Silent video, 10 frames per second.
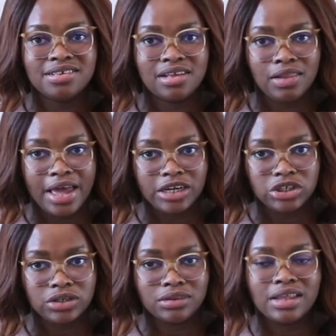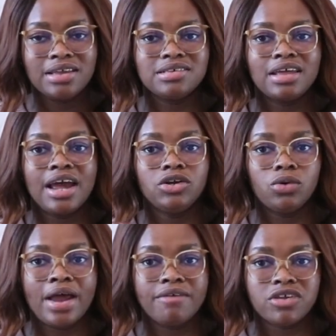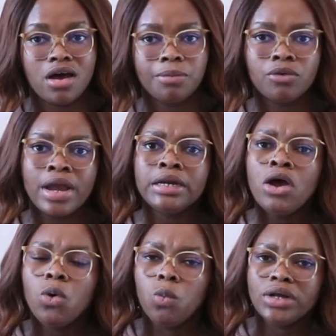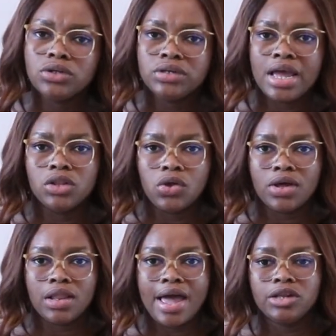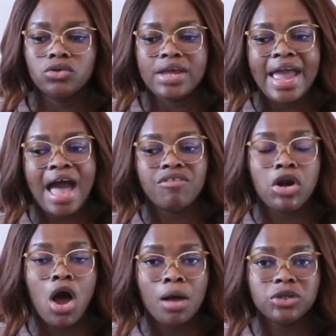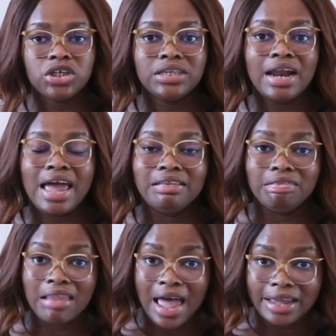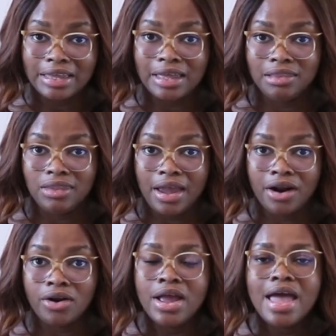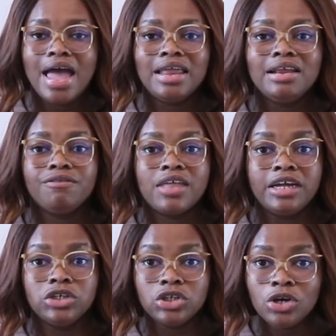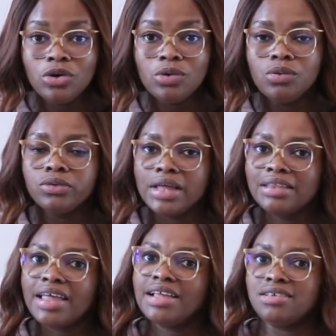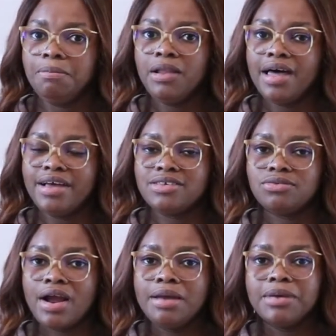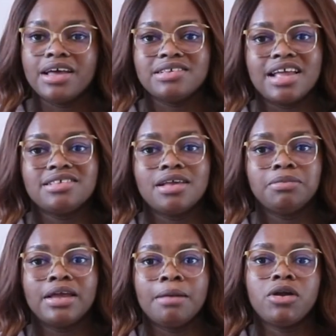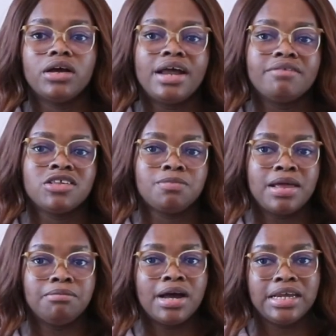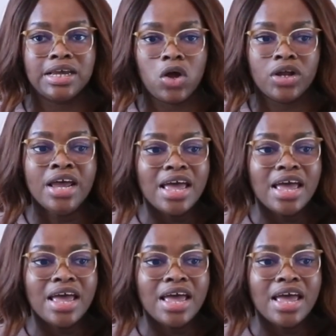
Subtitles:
selection, things that I don't have to upgrade, what do they look like? Do they have an option that I like in there? And if they do, then that's a plus, right? Because that's something I'm not gonna have to spend money on.